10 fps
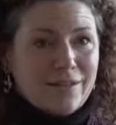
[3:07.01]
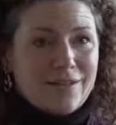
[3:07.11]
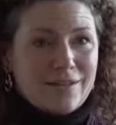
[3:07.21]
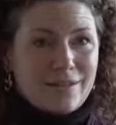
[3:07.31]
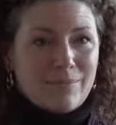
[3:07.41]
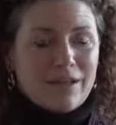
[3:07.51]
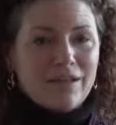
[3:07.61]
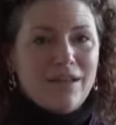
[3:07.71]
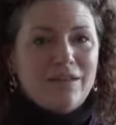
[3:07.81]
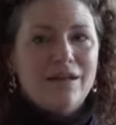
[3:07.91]
to something,
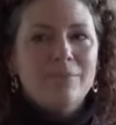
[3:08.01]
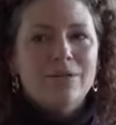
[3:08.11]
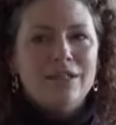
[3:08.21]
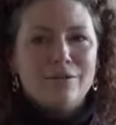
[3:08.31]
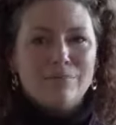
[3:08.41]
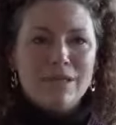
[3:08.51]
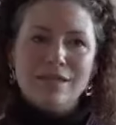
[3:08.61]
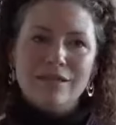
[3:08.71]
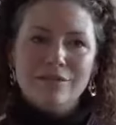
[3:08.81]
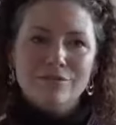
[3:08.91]
not being
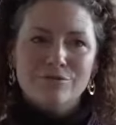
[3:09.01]
me